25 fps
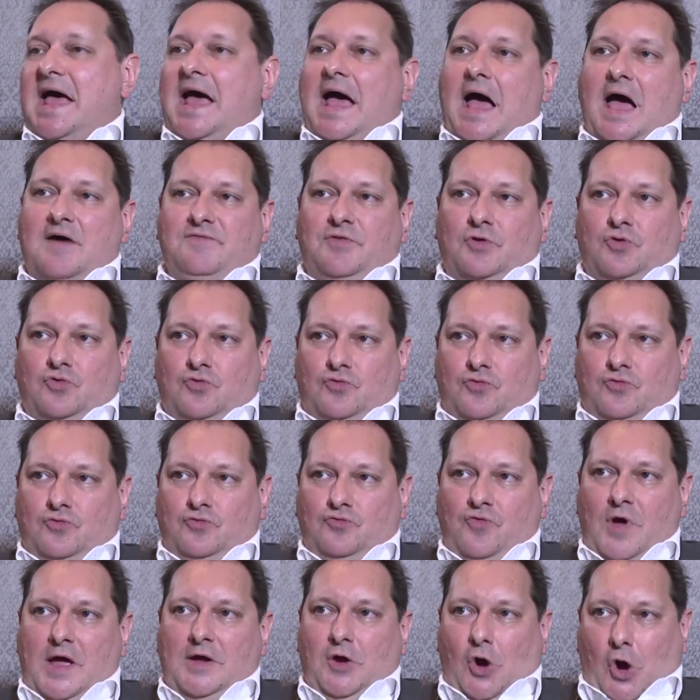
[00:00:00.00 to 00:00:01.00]
have a
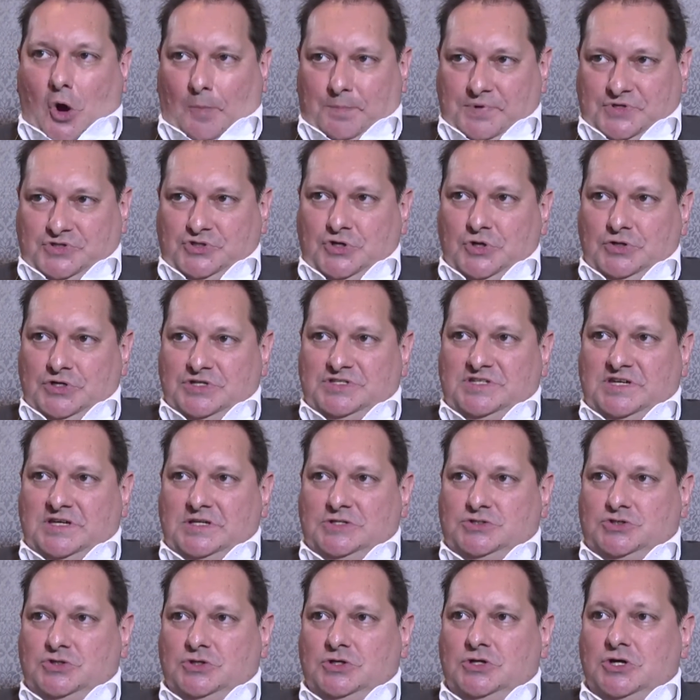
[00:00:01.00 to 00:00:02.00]
great opportunity
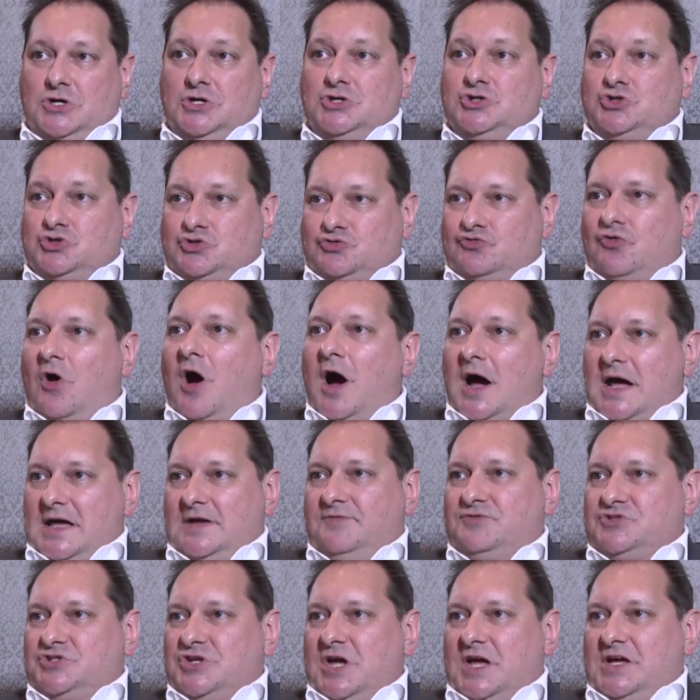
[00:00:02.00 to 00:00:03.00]
to
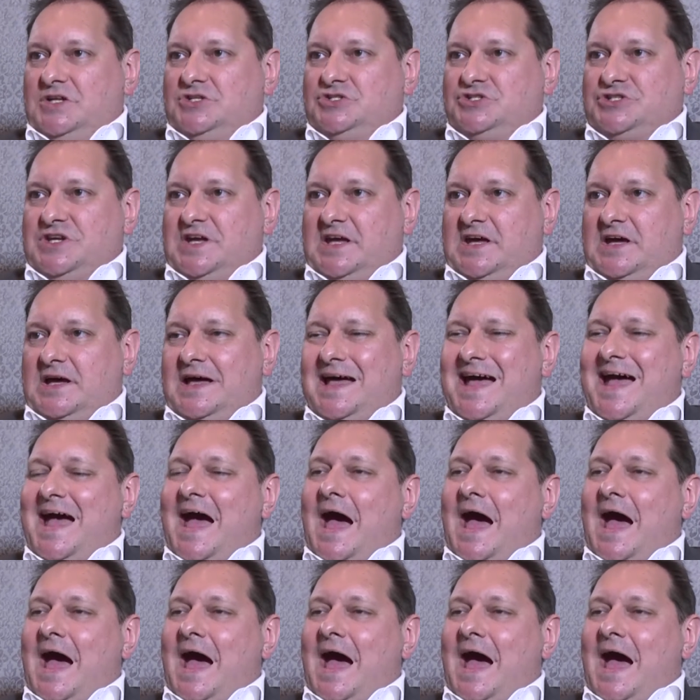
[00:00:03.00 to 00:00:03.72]
drive change here.